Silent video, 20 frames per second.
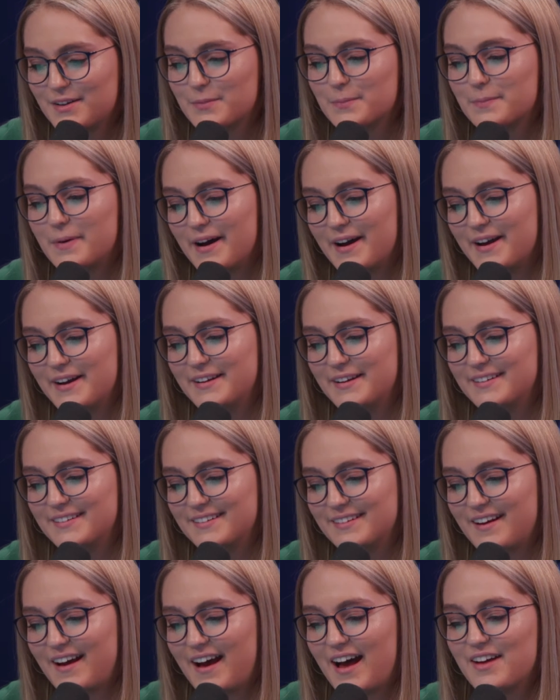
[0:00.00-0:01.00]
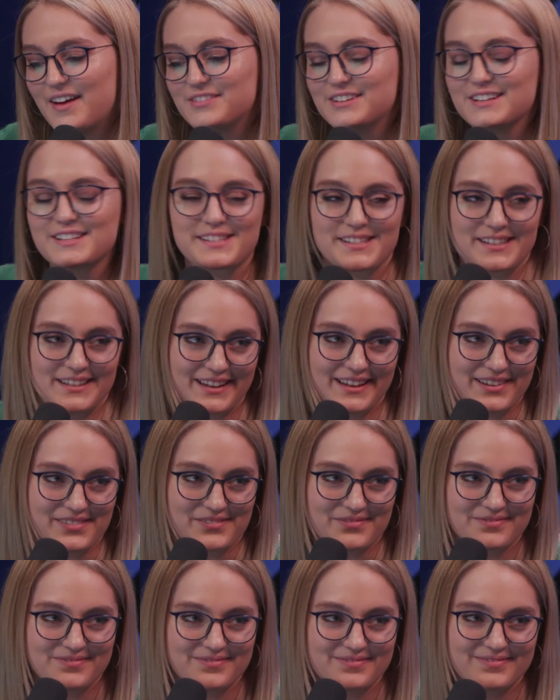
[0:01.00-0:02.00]
But
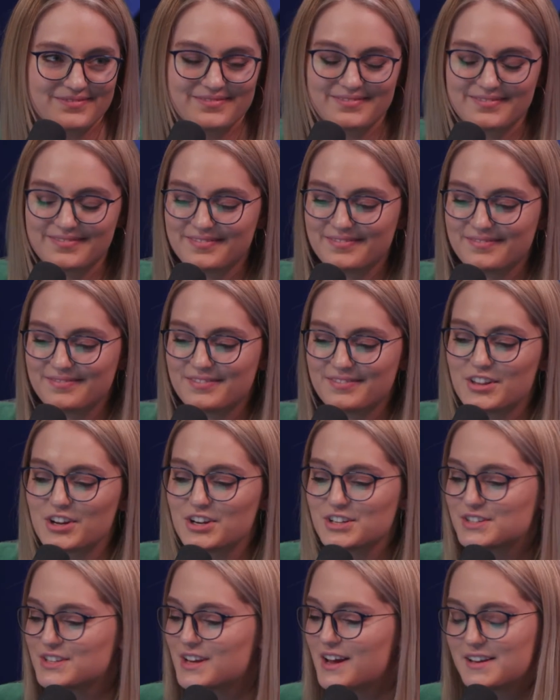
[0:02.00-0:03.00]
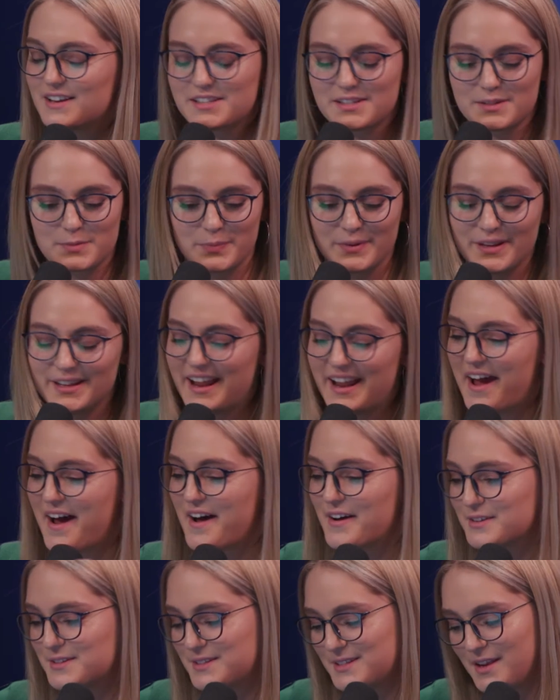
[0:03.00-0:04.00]
obviously, there's a split
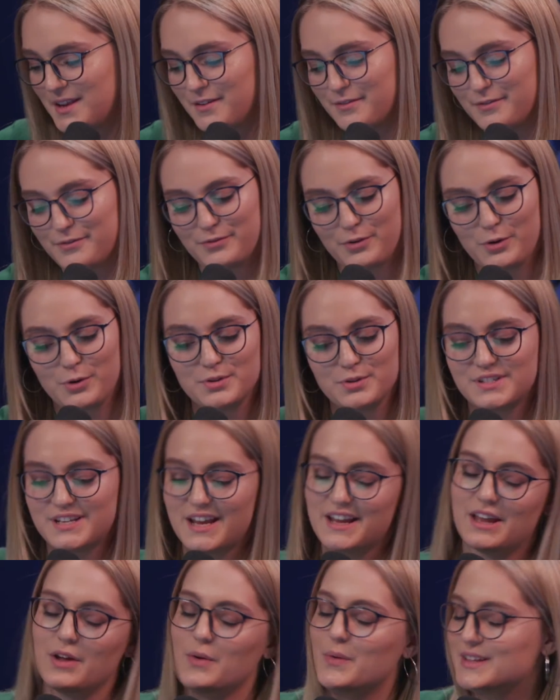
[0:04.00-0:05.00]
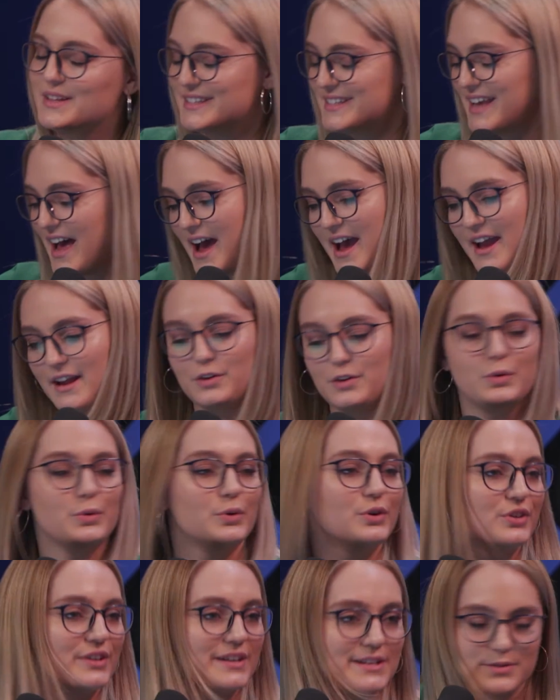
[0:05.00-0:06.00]
house of who's taking what side, who
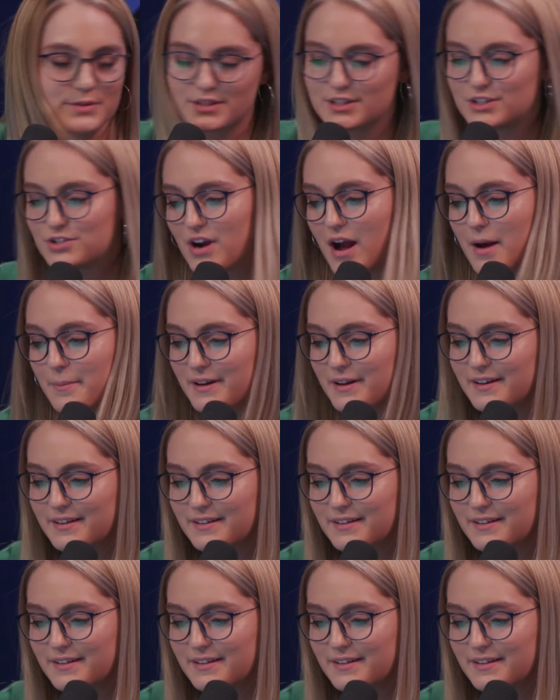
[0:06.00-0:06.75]
agrees with the drama.